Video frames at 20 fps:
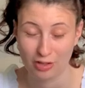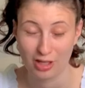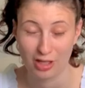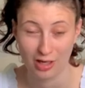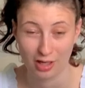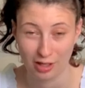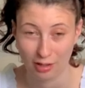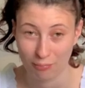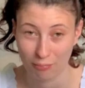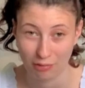
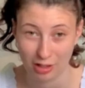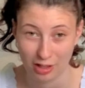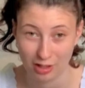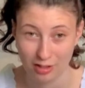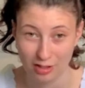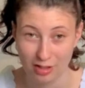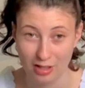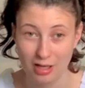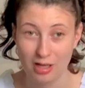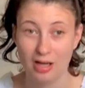kidding me?
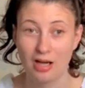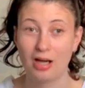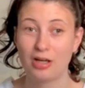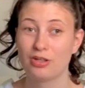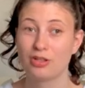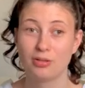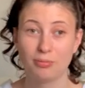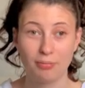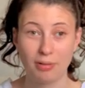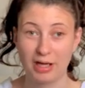
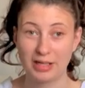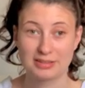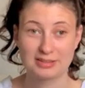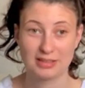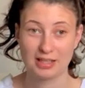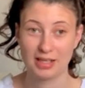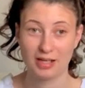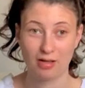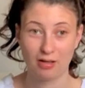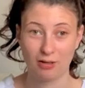Couldn't pass
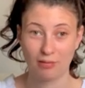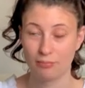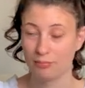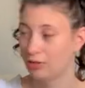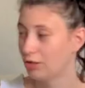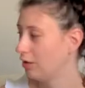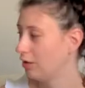that up.